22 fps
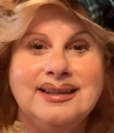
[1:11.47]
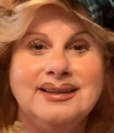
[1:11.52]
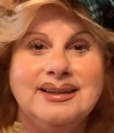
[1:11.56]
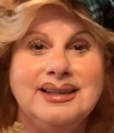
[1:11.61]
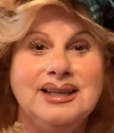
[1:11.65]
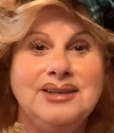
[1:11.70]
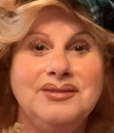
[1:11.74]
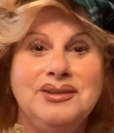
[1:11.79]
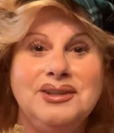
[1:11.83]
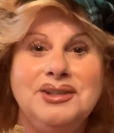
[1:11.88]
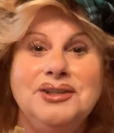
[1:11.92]

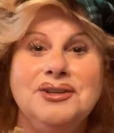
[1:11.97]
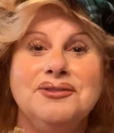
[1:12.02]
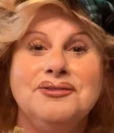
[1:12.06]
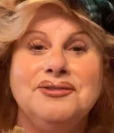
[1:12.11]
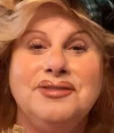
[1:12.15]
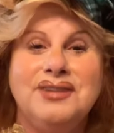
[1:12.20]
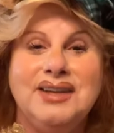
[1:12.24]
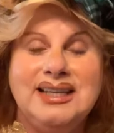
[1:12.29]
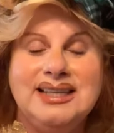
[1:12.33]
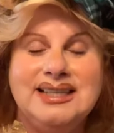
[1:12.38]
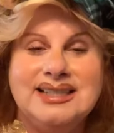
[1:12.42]
even your
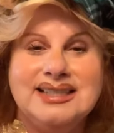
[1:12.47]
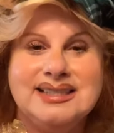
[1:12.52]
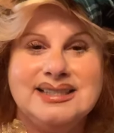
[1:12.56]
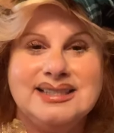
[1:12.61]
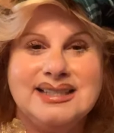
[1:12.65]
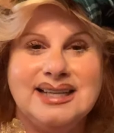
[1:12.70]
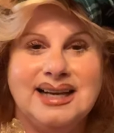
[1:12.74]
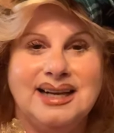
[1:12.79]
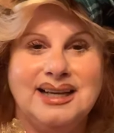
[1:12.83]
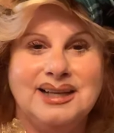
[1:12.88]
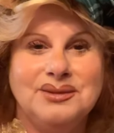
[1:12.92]
Venus
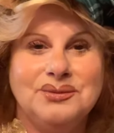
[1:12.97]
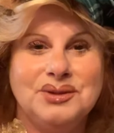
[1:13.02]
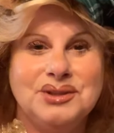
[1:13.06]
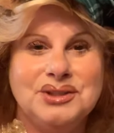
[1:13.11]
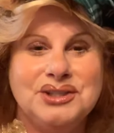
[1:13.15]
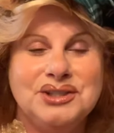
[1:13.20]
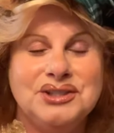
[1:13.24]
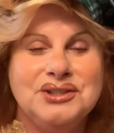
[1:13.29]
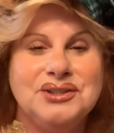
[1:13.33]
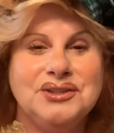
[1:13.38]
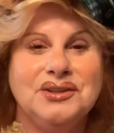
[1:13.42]
sign, which
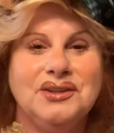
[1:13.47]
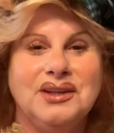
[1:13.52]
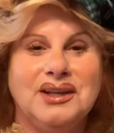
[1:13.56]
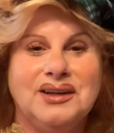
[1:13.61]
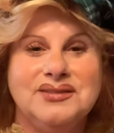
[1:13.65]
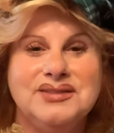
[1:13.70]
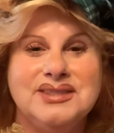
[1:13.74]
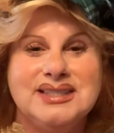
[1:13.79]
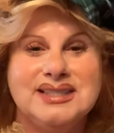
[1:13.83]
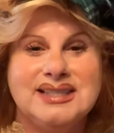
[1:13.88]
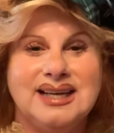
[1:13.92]
is your love
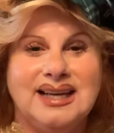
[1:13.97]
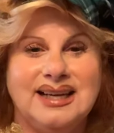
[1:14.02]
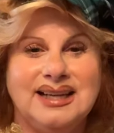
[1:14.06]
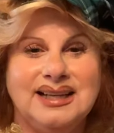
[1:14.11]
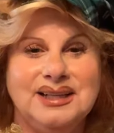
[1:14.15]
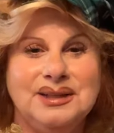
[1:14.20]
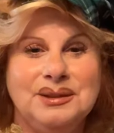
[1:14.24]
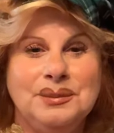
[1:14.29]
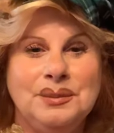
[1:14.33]
sign.